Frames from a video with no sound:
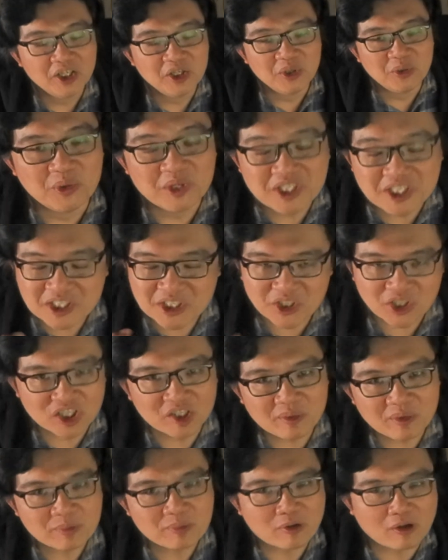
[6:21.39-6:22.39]
which is going
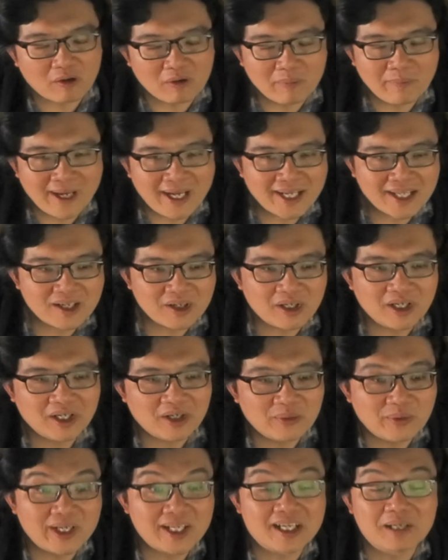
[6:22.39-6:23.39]
to be problematic
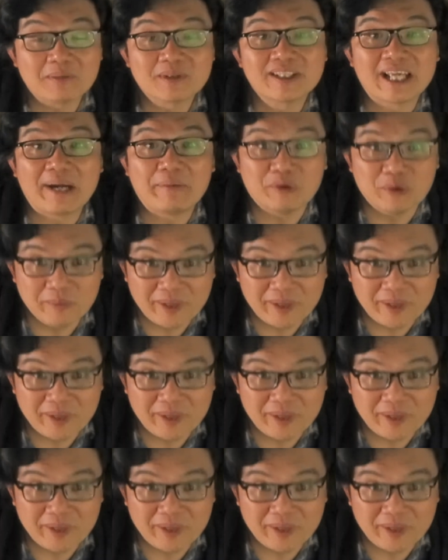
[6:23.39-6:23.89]
when it comes time to